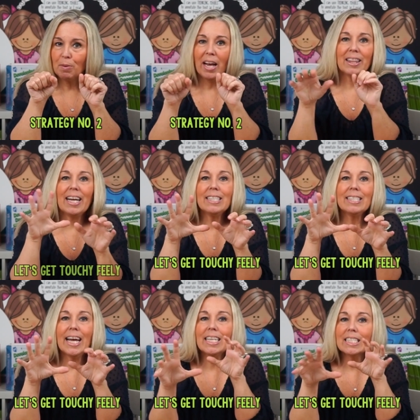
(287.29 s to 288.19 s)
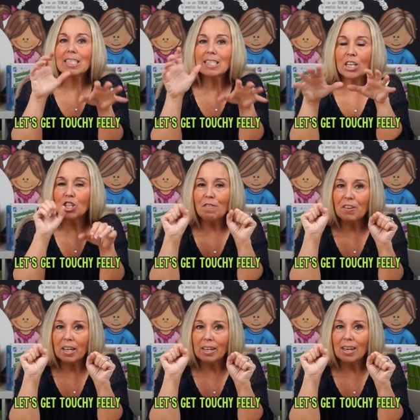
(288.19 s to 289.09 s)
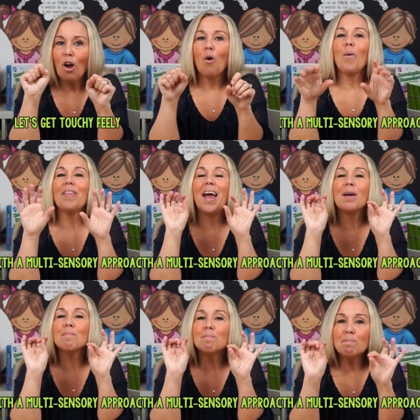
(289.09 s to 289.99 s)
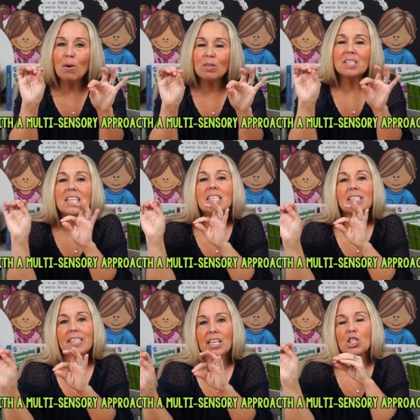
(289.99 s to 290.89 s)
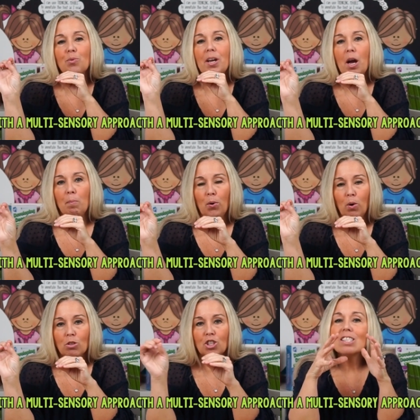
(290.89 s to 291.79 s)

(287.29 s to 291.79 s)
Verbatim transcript: Let's get touchy-feely with a multi-sensory approach.